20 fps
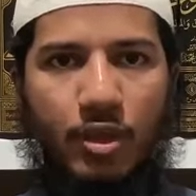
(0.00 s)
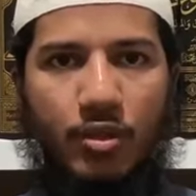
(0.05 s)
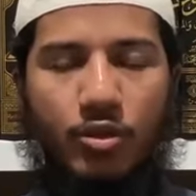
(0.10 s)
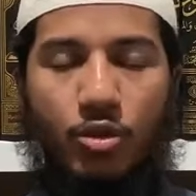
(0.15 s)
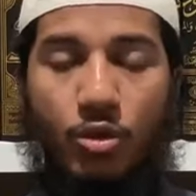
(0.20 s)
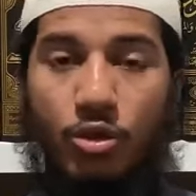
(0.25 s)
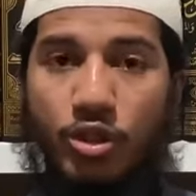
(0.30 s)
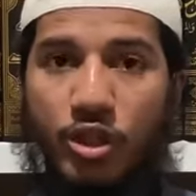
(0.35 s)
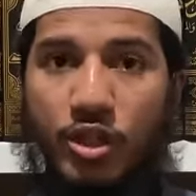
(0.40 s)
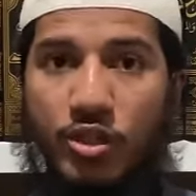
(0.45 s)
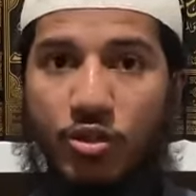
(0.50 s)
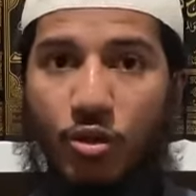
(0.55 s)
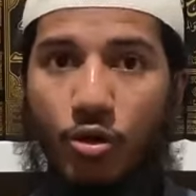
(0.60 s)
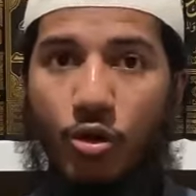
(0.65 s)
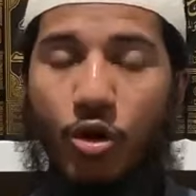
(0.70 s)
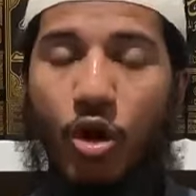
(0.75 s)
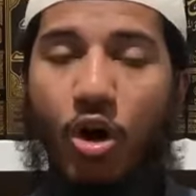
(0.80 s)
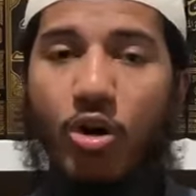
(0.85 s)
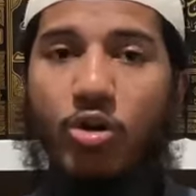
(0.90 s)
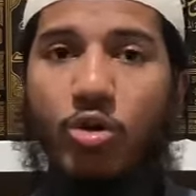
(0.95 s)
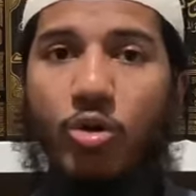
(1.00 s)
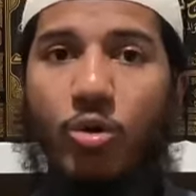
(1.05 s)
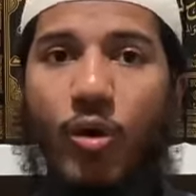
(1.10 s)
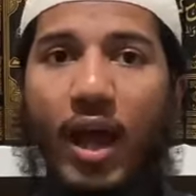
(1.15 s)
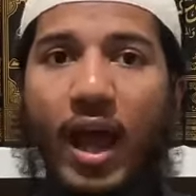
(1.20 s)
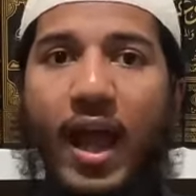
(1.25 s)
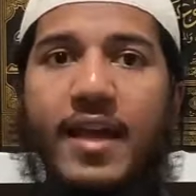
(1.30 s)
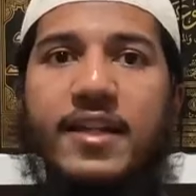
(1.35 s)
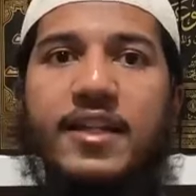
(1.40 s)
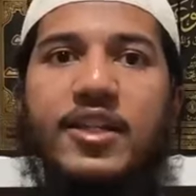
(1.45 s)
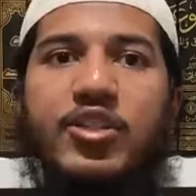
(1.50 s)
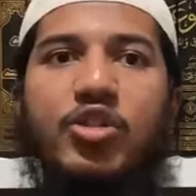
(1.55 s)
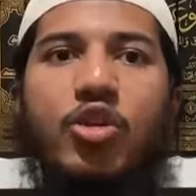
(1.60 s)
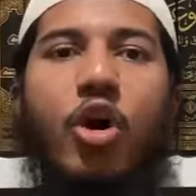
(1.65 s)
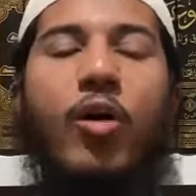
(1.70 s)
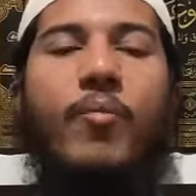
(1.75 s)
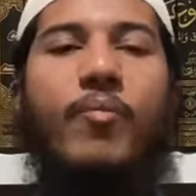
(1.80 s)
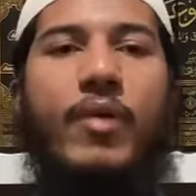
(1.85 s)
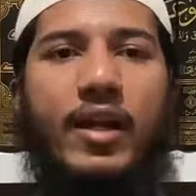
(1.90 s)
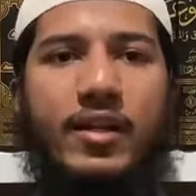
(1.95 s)
So she should not do any
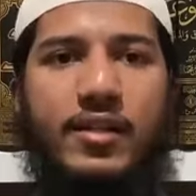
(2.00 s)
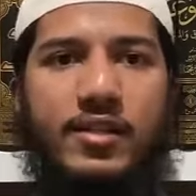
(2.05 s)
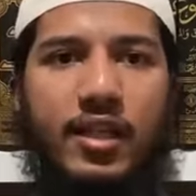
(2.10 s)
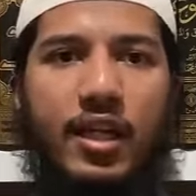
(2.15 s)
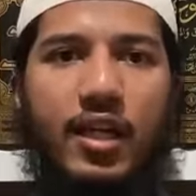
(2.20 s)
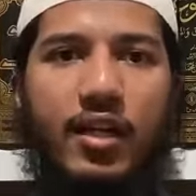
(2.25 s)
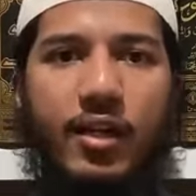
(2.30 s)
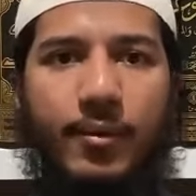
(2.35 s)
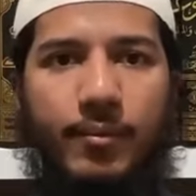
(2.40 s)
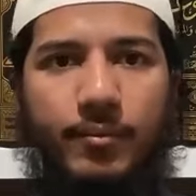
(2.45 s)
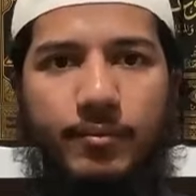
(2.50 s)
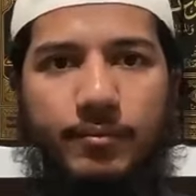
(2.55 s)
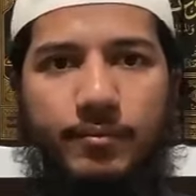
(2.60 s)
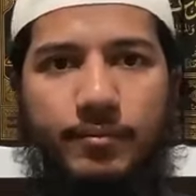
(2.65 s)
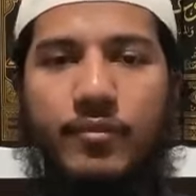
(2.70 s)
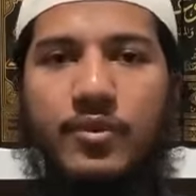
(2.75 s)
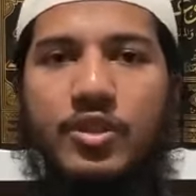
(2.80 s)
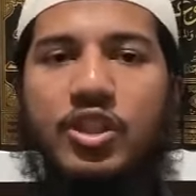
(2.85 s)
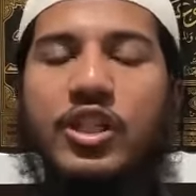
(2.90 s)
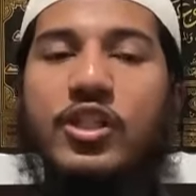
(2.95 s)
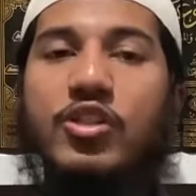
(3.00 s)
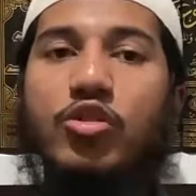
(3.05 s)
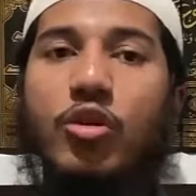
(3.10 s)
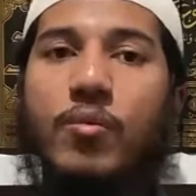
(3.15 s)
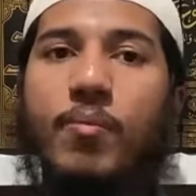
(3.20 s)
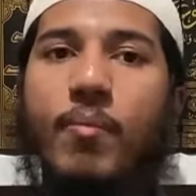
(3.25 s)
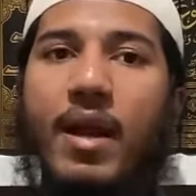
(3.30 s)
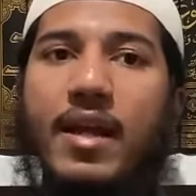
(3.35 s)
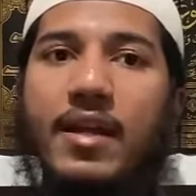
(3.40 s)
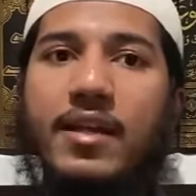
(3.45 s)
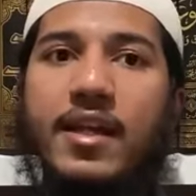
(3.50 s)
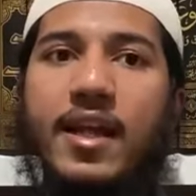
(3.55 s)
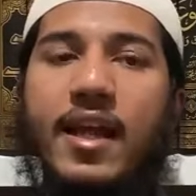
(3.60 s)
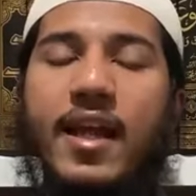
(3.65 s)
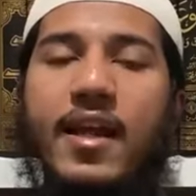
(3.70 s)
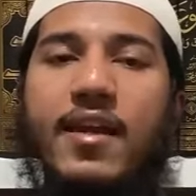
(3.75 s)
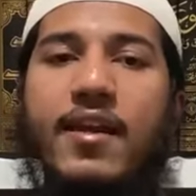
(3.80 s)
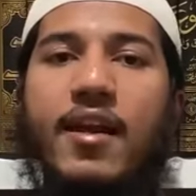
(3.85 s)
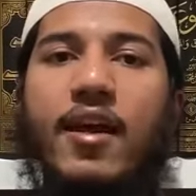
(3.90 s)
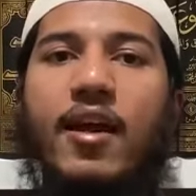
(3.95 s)
job that is haram. She should
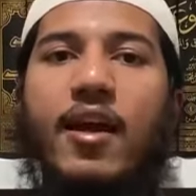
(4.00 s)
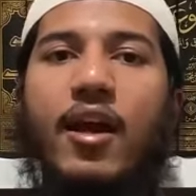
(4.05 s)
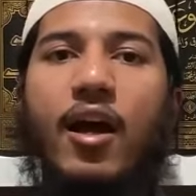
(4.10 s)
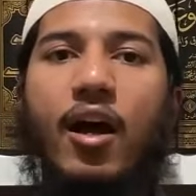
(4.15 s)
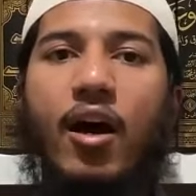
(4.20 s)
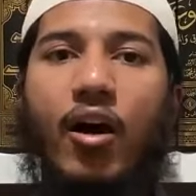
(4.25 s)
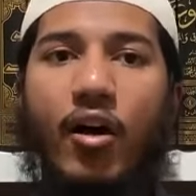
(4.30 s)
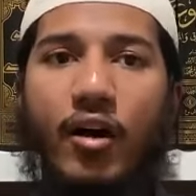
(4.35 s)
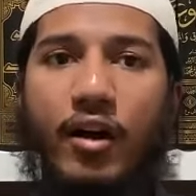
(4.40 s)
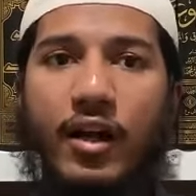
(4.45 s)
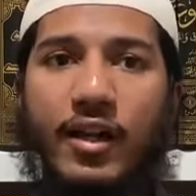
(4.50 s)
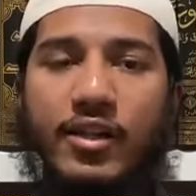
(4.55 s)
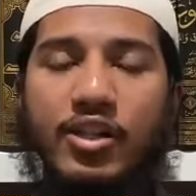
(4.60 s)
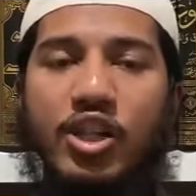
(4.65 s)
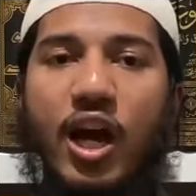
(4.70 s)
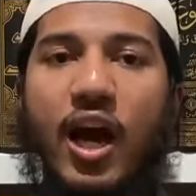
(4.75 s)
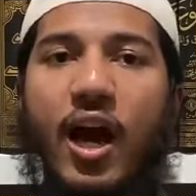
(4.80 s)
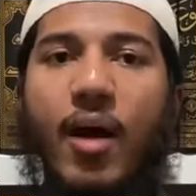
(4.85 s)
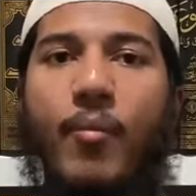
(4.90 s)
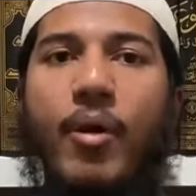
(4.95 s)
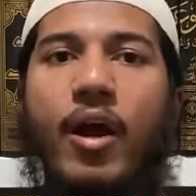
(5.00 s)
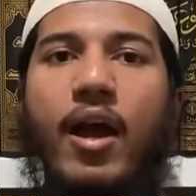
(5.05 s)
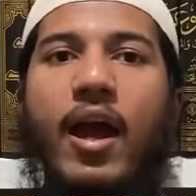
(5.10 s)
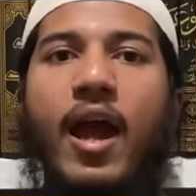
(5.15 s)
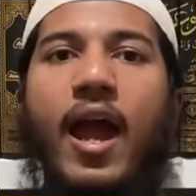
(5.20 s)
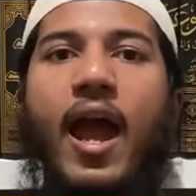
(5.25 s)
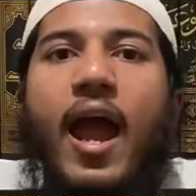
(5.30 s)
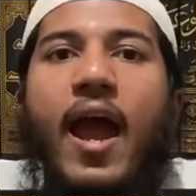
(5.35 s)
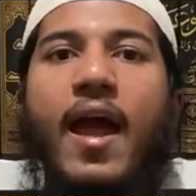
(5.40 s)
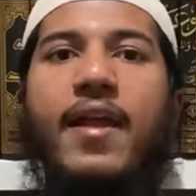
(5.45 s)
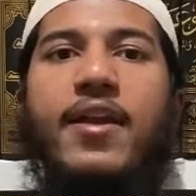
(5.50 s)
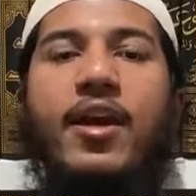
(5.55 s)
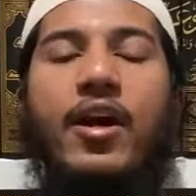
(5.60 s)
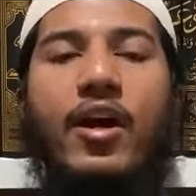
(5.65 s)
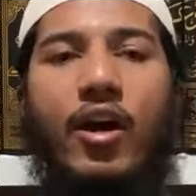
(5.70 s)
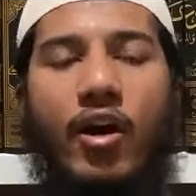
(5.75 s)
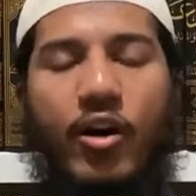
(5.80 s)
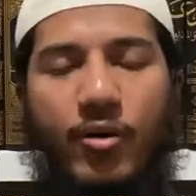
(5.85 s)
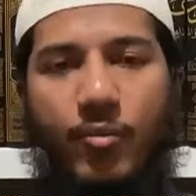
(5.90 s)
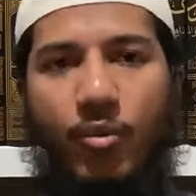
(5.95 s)
maintain her hijab and
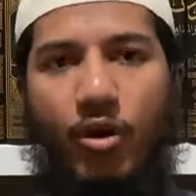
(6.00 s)
her